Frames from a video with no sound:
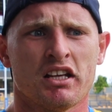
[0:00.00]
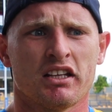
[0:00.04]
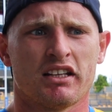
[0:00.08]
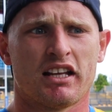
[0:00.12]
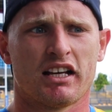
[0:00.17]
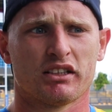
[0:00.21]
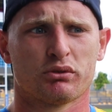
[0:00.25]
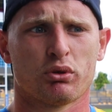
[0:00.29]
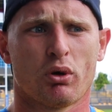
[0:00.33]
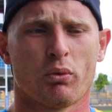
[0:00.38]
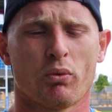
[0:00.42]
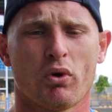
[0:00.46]

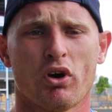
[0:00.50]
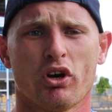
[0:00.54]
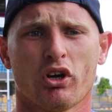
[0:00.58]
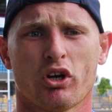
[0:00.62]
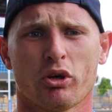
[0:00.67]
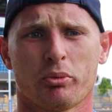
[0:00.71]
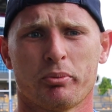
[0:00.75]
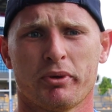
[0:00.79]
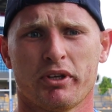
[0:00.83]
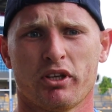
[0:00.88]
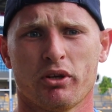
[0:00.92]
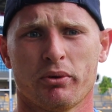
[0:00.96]
what we're
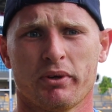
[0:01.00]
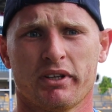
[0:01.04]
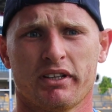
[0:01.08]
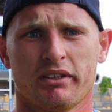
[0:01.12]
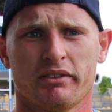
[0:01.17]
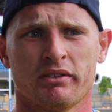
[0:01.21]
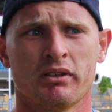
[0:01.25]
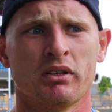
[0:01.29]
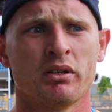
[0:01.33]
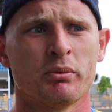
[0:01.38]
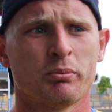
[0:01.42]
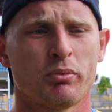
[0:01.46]
going to be doing
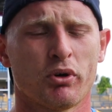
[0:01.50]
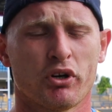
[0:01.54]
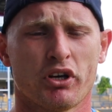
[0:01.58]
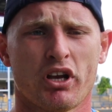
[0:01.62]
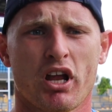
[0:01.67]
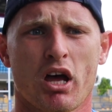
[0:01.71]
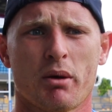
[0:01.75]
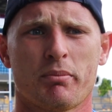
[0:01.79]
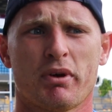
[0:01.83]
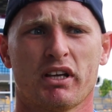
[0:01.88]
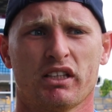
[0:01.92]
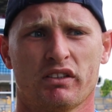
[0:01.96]
and putting
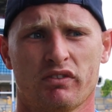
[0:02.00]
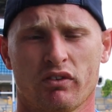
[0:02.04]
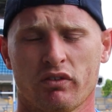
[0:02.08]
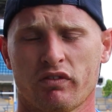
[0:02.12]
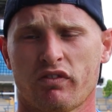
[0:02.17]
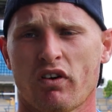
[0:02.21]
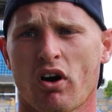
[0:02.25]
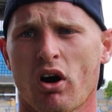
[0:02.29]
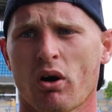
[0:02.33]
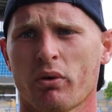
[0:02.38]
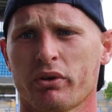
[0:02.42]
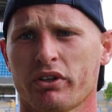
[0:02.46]
our best foot
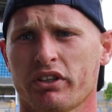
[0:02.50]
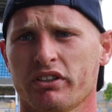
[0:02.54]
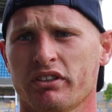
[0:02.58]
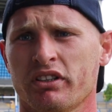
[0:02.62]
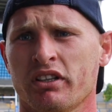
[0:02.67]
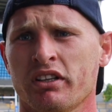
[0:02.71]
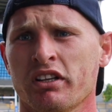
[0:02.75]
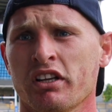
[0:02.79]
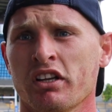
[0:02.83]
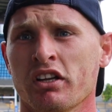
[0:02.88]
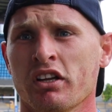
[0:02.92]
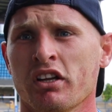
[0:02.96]
forward. And
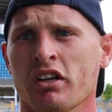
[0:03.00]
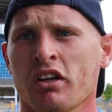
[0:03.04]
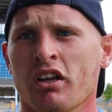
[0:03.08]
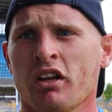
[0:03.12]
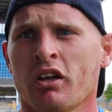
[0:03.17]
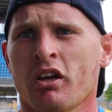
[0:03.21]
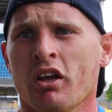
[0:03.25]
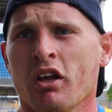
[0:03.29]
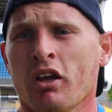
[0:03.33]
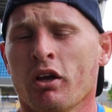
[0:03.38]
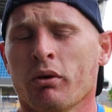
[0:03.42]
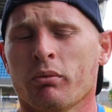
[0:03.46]

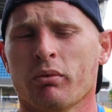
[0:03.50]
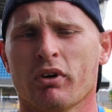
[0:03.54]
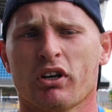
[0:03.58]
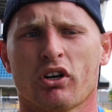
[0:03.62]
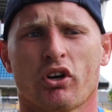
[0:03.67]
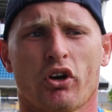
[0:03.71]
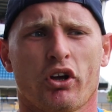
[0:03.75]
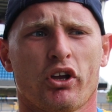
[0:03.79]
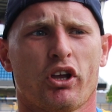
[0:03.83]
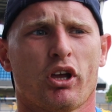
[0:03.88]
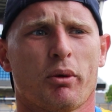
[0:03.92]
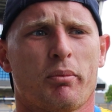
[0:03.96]
we'll
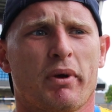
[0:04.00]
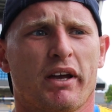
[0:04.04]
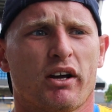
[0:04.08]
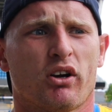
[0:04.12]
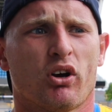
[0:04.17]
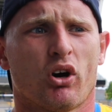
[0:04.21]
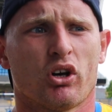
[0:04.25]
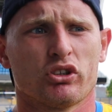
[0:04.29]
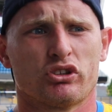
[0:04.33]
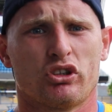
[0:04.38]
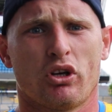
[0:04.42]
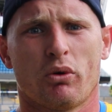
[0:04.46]
look a bit
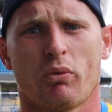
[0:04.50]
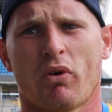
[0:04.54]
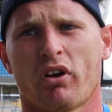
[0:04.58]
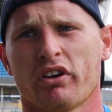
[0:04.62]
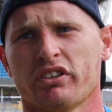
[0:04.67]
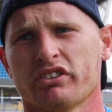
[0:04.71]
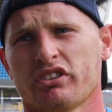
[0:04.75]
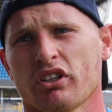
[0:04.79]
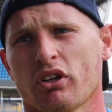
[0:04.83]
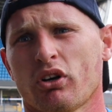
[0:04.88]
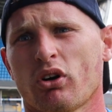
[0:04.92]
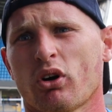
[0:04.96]
closer at
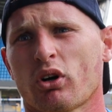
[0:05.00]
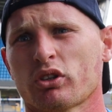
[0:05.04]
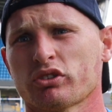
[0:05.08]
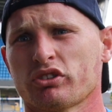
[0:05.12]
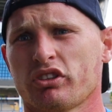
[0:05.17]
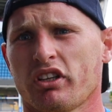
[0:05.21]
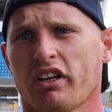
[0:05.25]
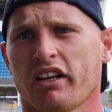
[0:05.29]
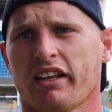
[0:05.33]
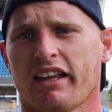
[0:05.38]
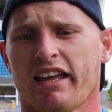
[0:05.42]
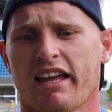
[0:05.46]
Warrington, closer
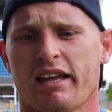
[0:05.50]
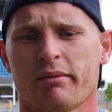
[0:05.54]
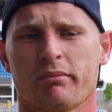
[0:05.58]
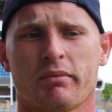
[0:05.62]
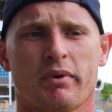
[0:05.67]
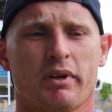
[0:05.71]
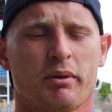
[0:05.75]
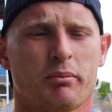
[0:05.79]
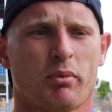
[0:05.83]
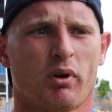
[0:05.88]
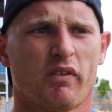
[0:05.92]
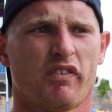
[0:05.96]
to the game.
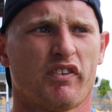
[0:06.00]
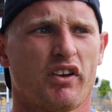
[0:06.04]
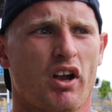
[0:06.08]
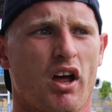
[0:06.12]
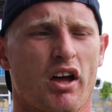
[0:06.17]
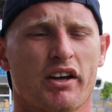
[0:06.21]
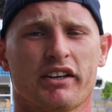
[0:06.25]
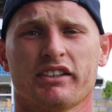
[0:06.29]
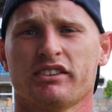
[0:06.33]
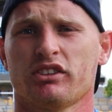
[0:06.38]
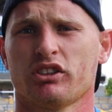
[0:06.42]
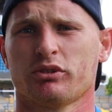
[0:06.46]
But for
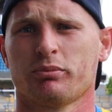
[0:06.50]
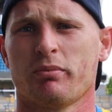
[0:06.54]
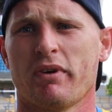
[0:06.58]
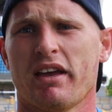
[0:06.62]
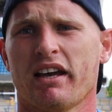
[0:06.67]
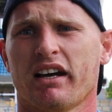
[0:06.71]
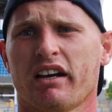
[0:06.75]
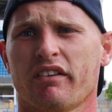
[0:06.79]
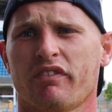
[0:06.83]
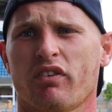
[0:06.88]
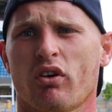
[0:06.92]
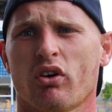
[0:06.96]
now, it's just
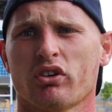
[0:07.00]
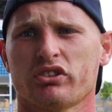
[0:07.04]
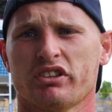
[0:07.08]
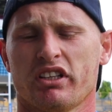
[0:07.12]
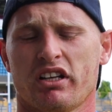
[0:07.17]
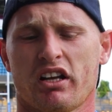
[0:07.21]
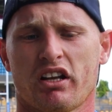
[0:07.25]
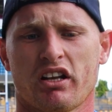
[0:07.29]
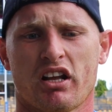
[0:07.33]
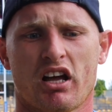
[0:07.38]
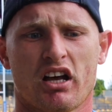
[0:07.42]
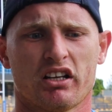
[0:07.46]
mainly
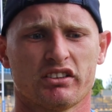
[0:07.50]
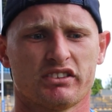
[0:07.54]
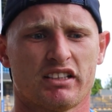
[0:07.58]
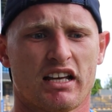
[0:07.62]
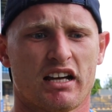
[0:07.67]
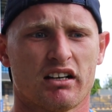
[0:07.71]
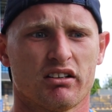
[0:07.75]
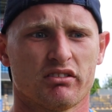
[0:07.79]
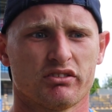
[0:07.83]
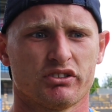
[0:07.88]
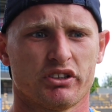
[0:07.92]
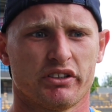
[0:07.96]
focusing on
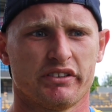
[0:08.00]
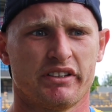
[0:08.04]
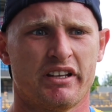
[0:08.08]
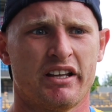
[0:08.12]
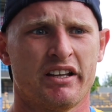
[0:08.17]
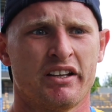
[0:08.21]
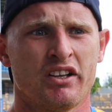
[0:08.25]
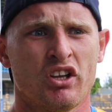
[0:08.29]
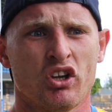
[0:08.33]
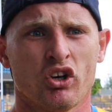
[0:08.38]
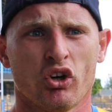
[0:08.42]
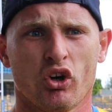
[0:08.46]
ourselves and
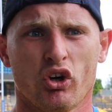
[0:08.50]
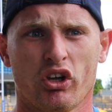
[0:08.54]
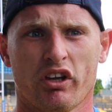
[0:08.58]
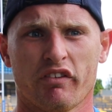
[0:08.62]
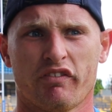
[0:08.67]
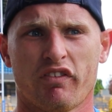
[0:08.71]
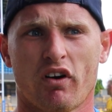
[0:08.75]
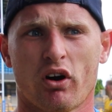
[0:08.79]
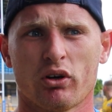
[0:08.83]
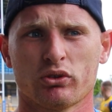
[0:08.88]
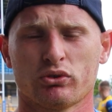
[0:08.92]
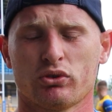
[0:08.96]
looking
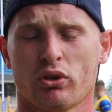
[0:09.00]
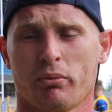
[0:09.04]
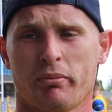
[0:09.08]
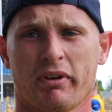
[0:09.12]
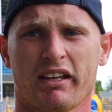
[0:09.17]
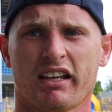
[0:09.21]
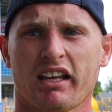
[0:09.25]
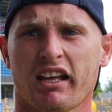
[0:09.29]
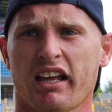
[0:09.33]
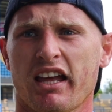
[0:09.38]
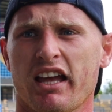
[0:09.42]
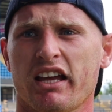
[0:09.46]
forward to a
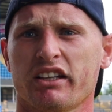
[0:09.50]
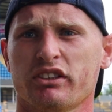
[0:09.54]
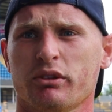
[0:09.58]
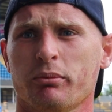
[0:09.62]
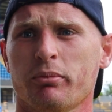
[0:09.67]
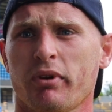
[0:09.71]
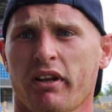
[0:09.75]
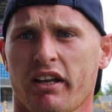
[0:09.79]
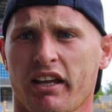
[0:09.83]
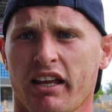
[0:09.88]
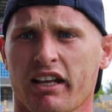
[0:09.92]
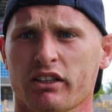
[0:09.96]
big occasion
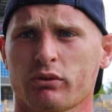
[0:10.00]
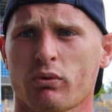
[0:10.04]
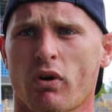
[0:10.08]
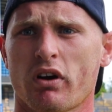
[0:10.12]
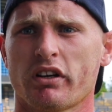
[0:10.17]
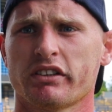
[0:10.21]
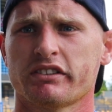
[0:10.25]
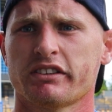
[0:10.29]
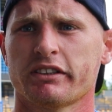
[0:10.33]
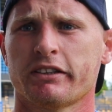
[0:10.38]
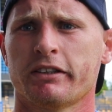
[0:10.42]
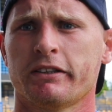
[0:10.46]
playing against
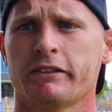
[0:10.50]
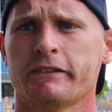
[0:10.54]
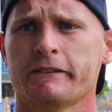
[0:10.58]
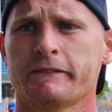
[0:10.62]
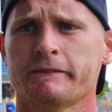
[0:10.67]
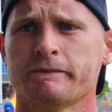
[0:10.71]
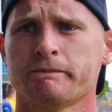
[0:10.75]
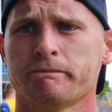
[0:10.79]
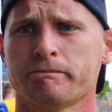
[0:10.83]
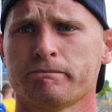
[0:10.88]
Warrington.